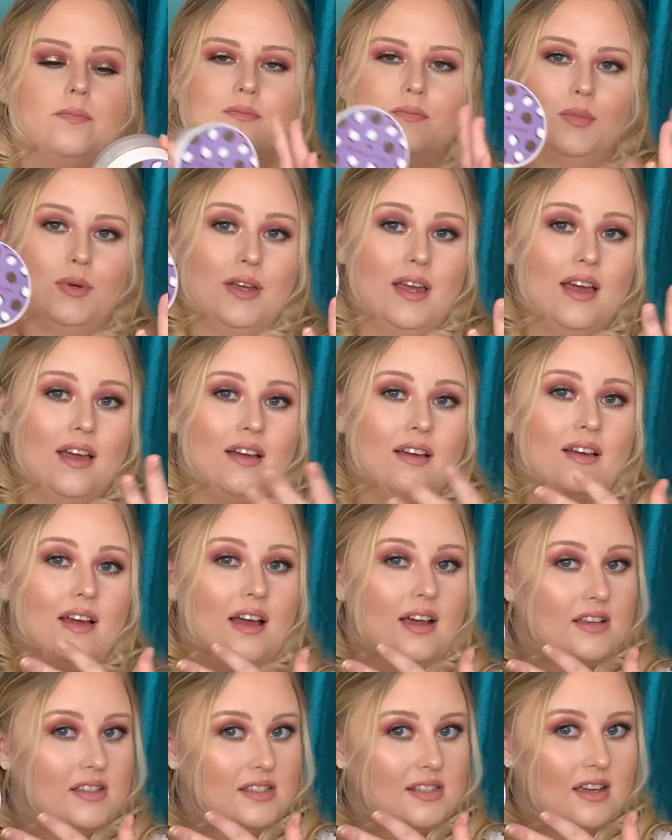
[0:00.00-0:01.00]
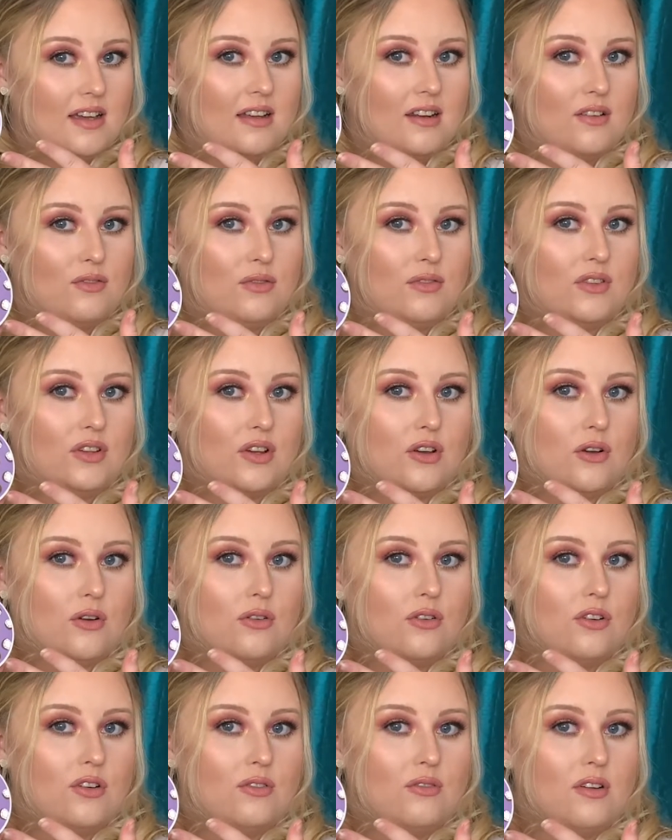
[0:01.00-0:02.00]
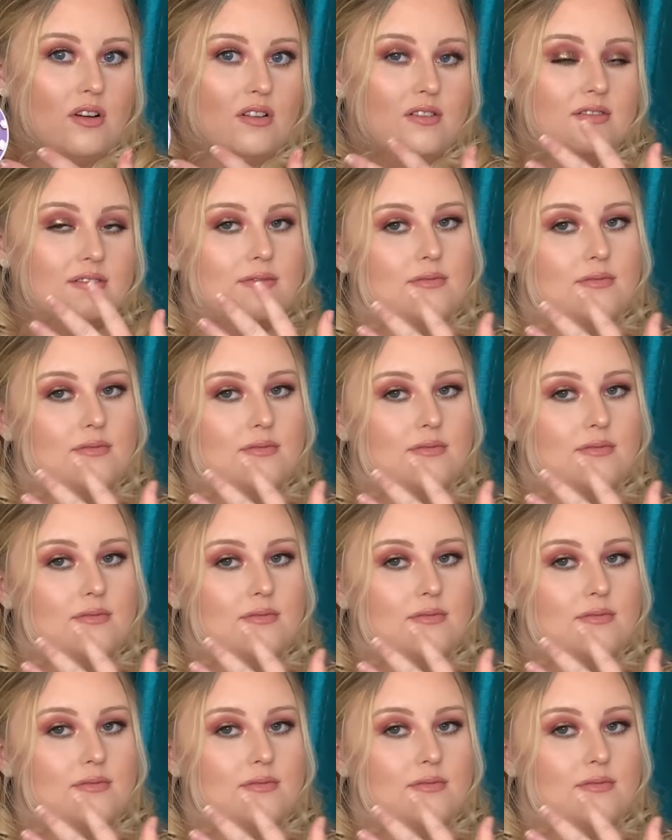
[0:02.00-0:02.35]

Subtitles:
But yeah, I started off with the coconut one,